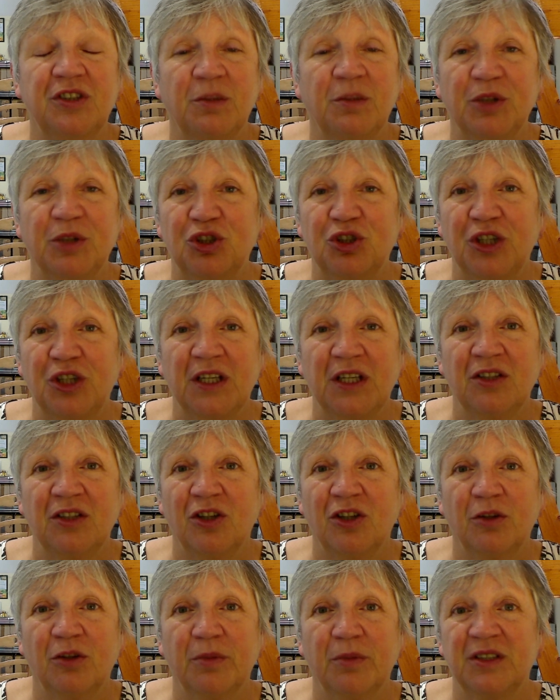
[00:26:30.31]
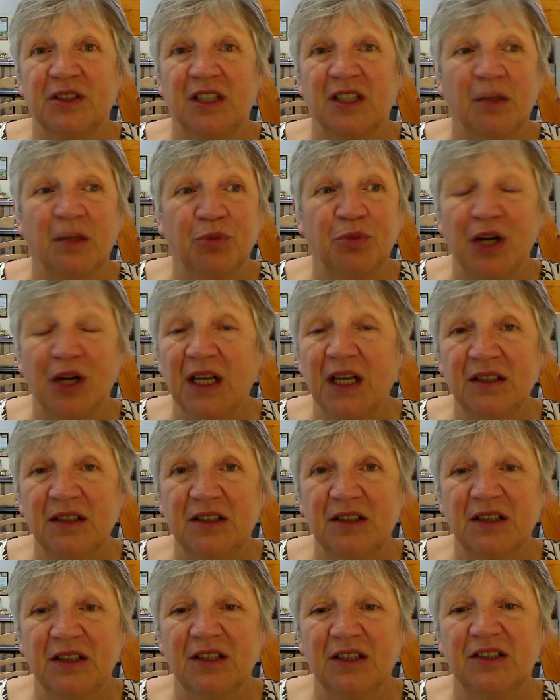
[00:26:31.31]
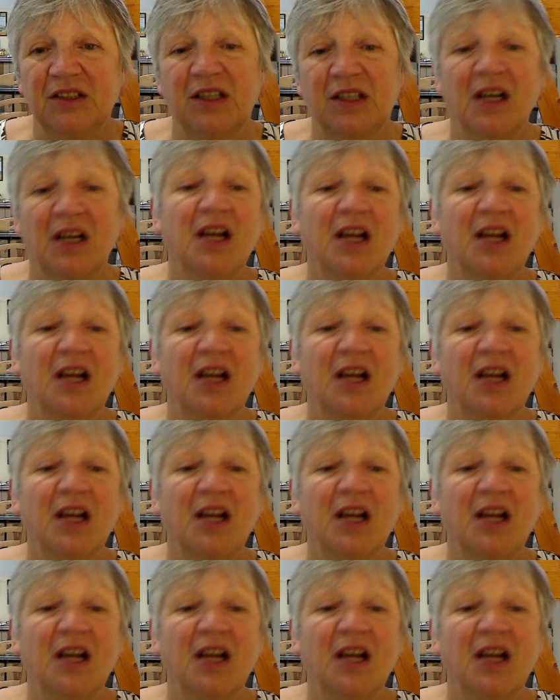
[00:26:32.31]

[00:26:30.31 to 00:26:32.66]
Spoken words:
to be trained up as an apprentice.